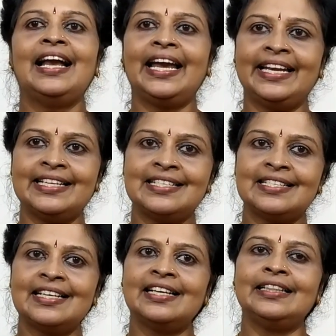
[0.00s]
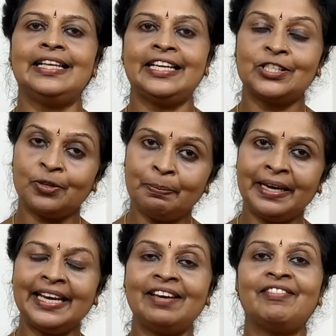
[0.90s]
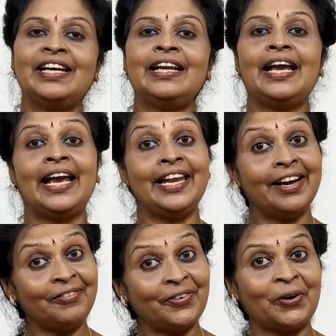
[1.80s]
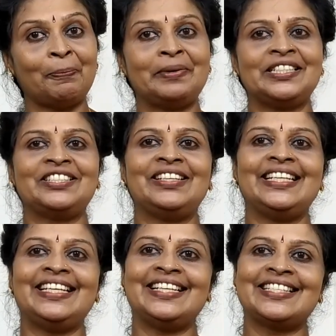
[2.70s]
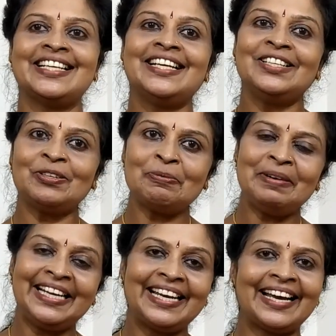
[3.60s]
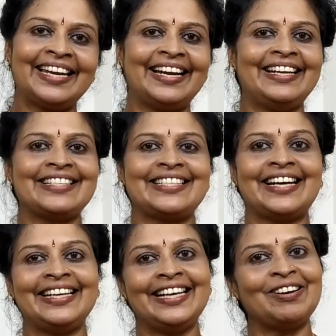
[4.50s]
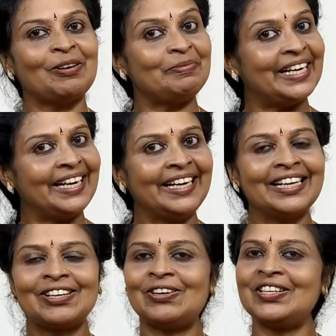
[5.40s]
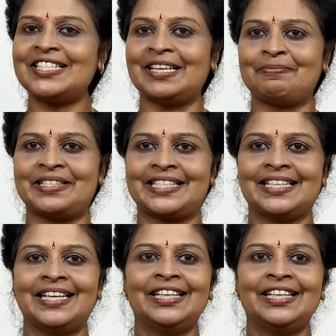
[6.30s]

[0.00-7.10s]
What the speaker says: Hence, they should be given enough opportunities to build an understanding of the concepts